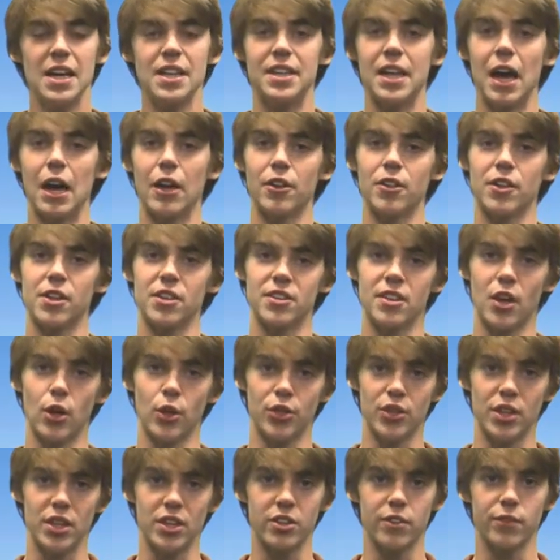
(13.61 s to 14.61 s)
down in the
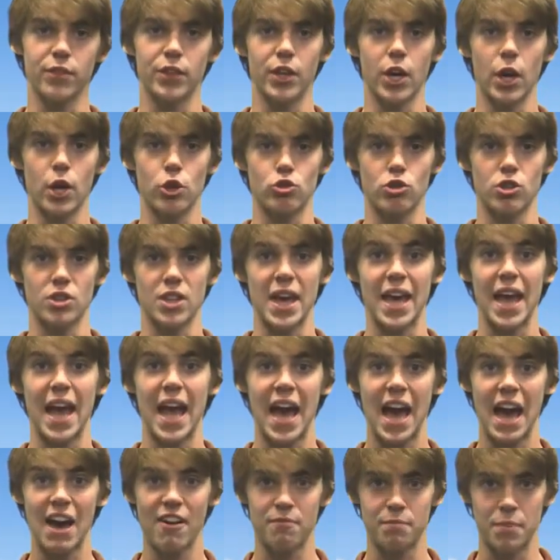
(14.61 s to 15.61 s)
southeast of the country, they
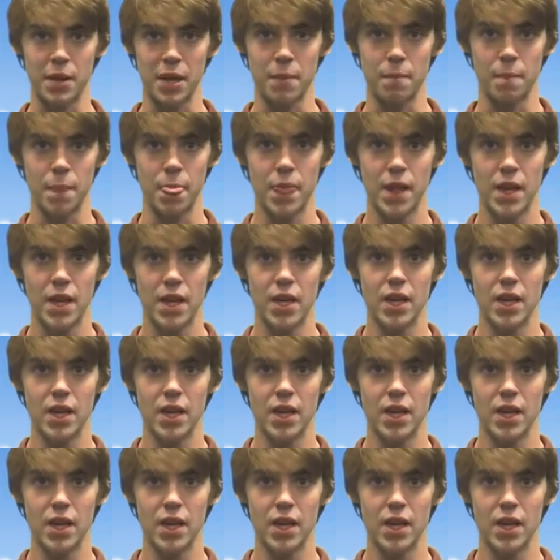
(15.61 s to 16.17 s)
have been.